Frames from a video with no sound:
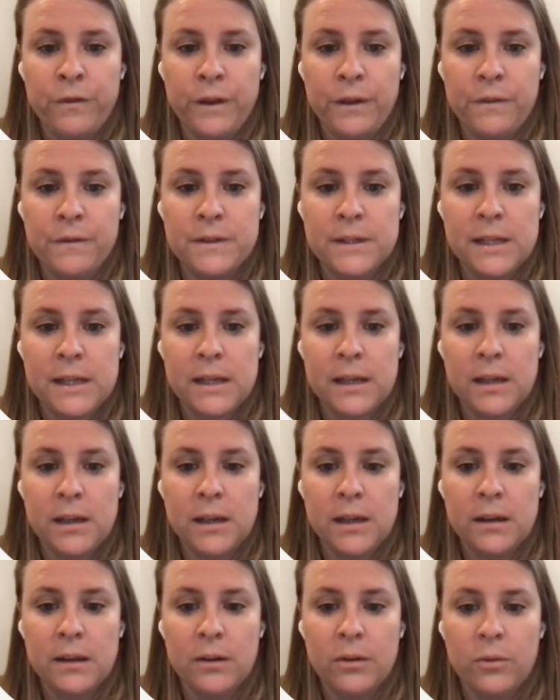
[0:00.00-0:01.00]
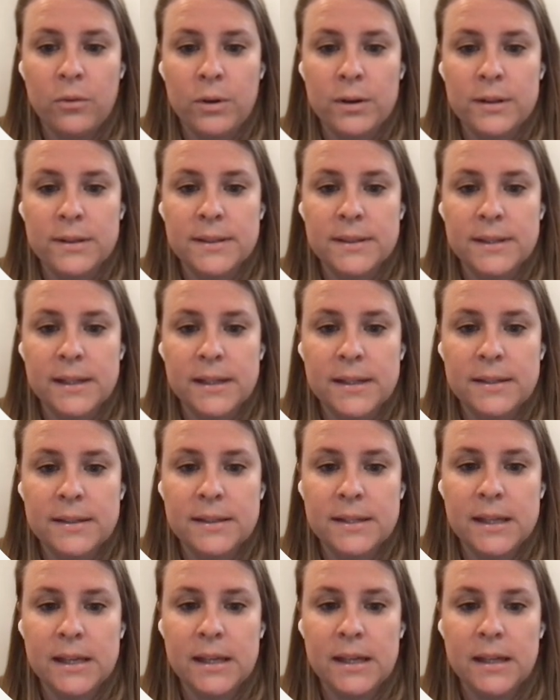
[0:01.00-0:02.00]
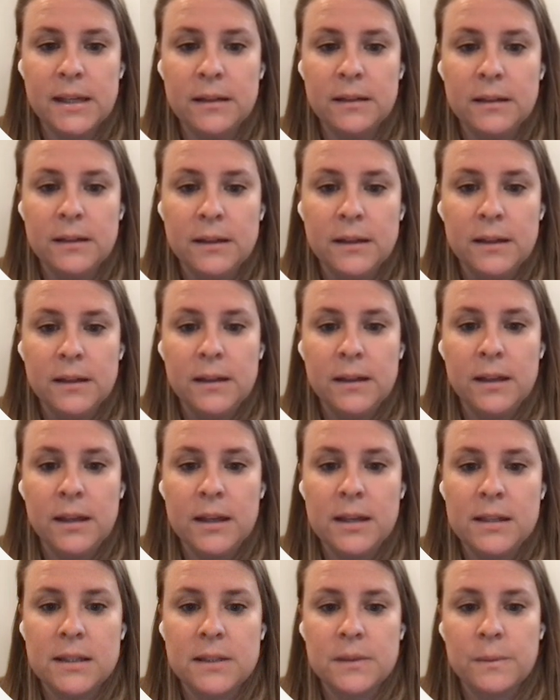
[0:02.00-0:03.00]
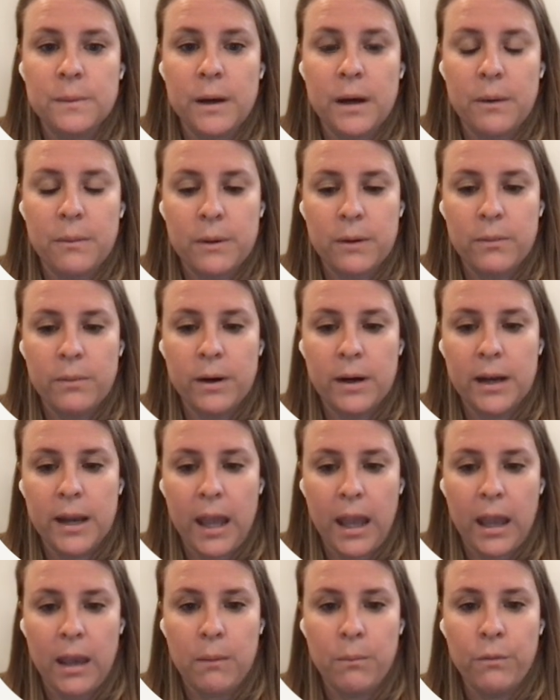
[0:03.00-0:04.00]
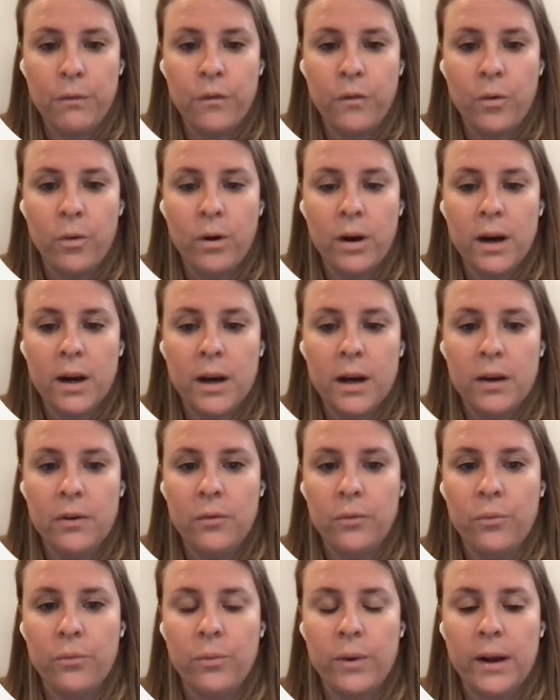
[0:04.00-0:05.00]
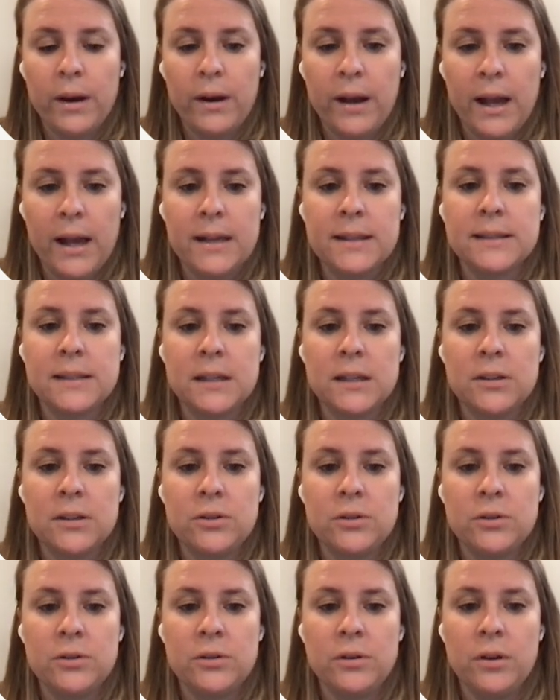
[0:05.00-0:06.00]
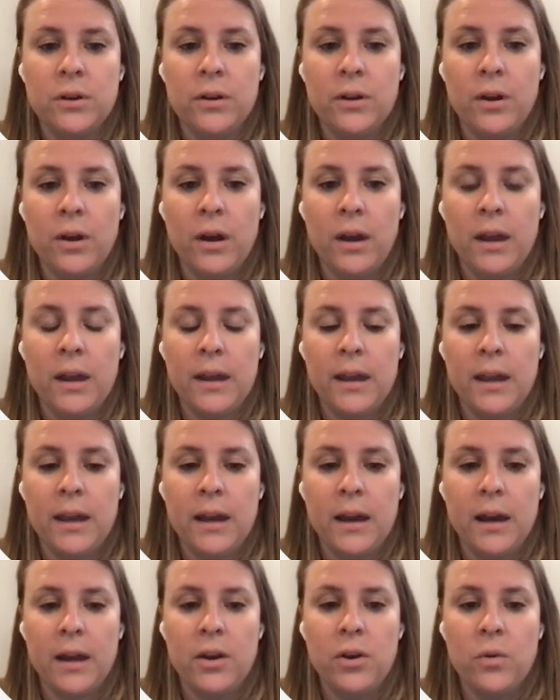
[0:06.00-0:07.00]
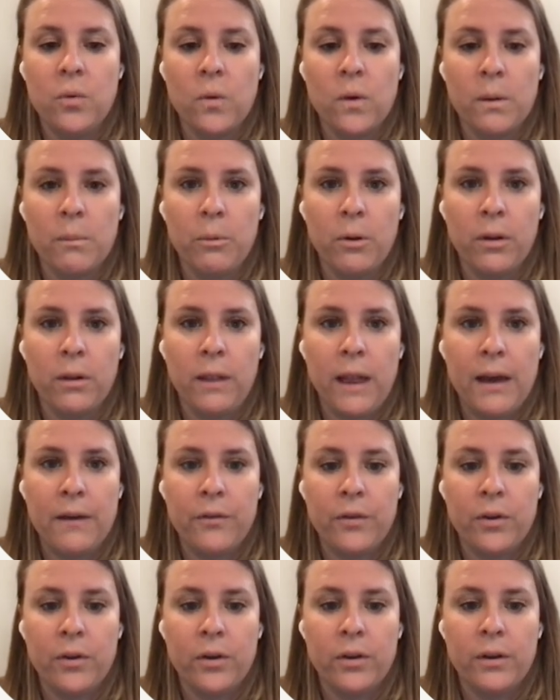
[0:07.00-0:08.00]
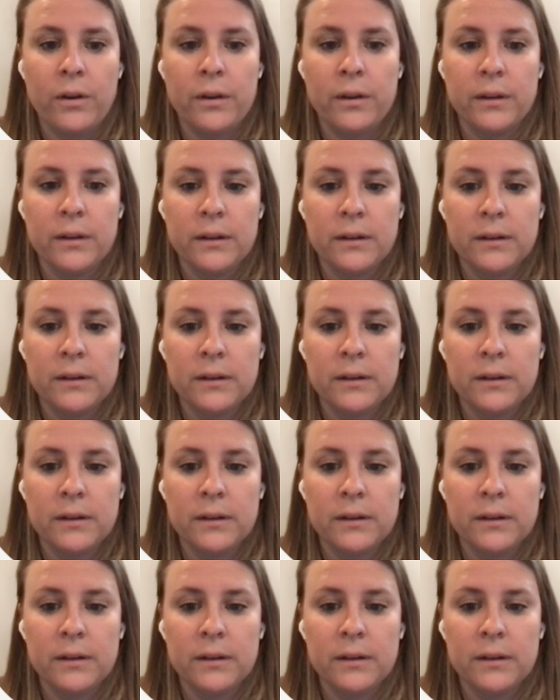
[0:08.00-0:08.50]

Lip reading: 50 or 60 is what we want to aim for, whereas a normal level